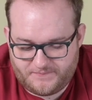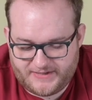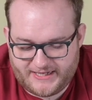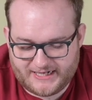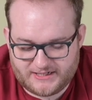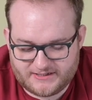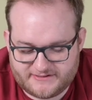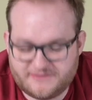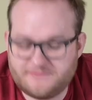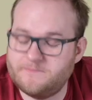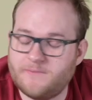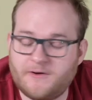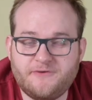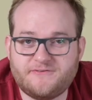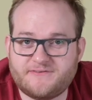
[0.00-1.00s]
It'll do
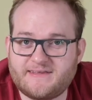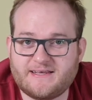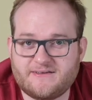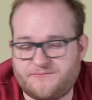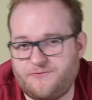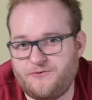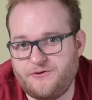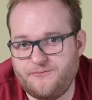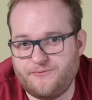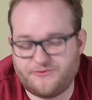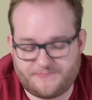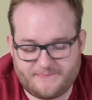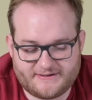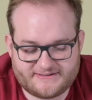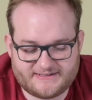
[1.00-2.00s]
most things for you
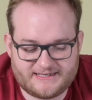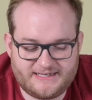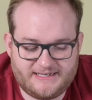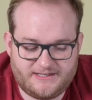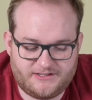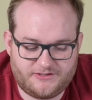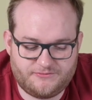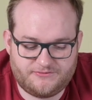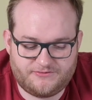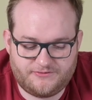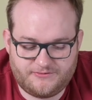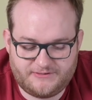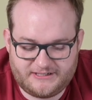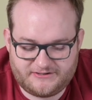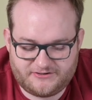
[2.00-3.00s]
automatically. You do
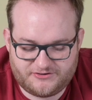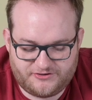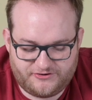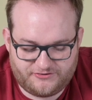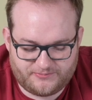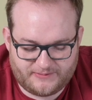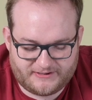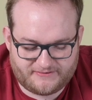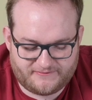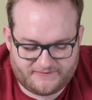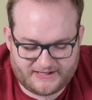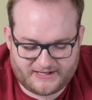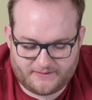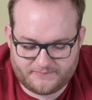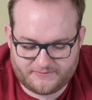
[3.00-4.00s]
need to choose when to
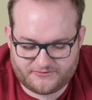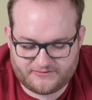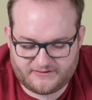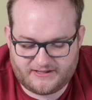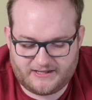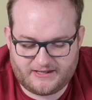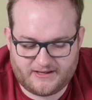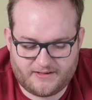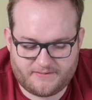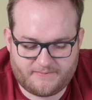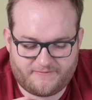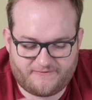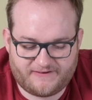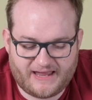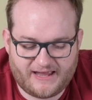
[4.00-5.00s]
flick up
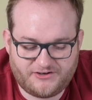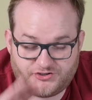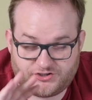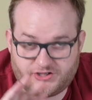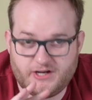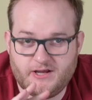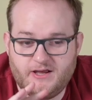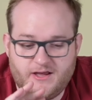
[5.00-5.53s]
the flash.